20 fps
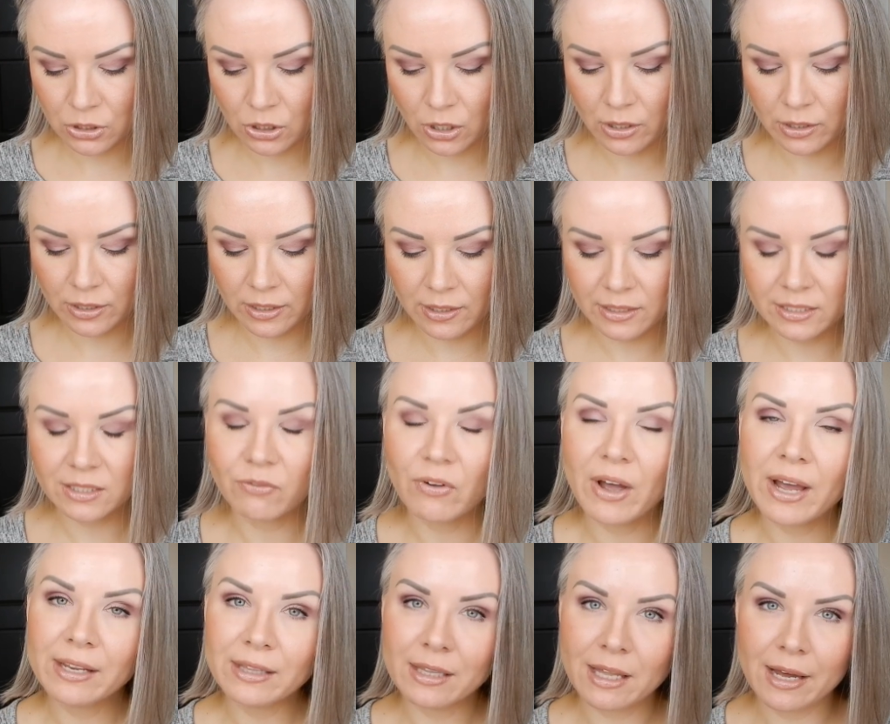target is
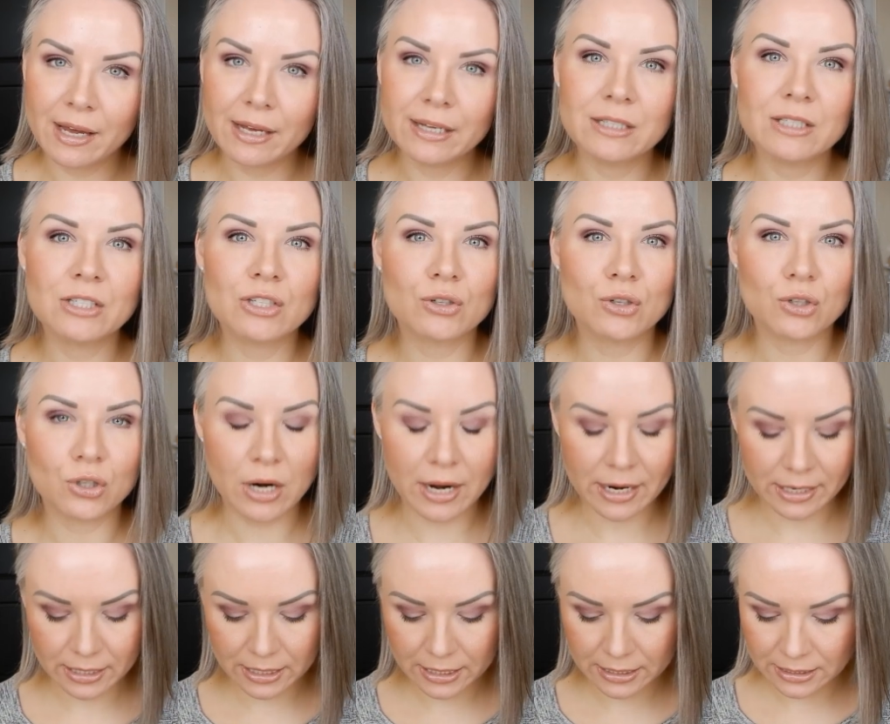fine lines,
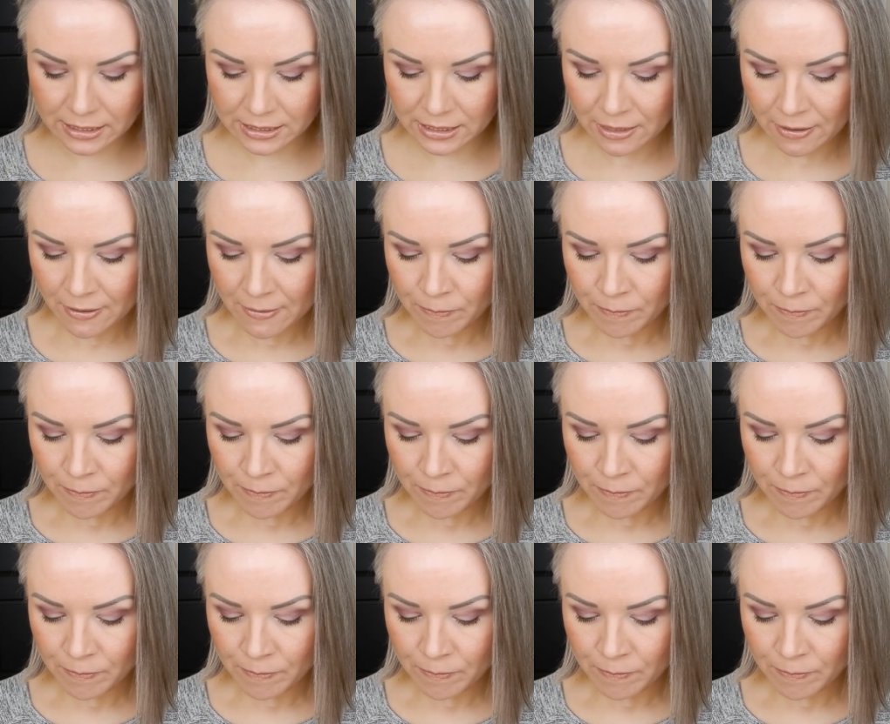dryness,